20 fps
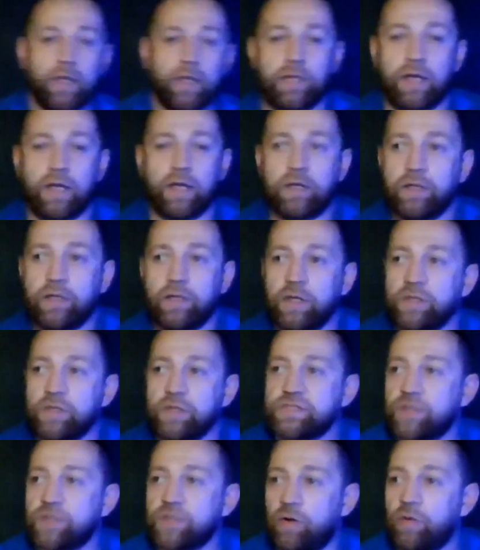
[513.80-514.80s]
Yeah.
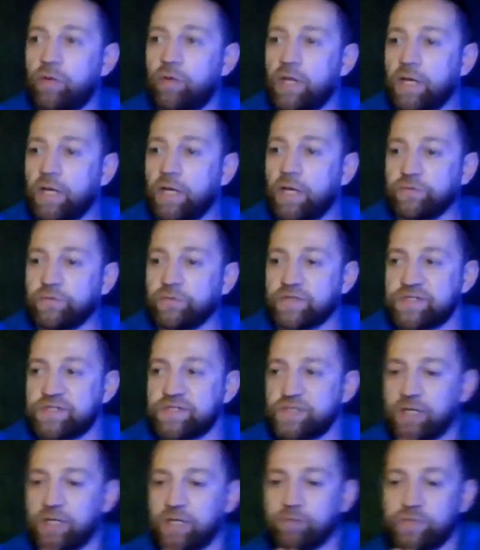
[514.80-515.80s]
So the
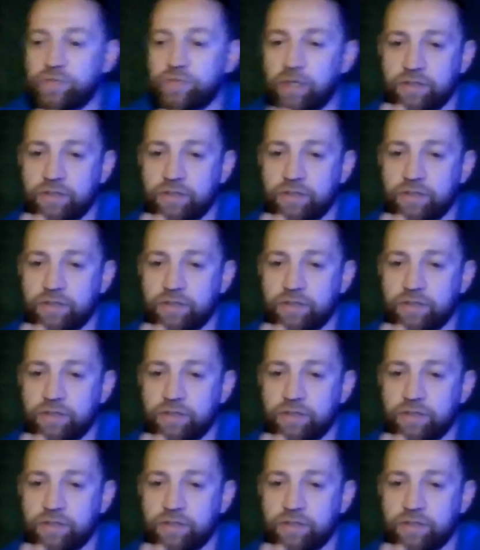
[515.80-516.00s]
same,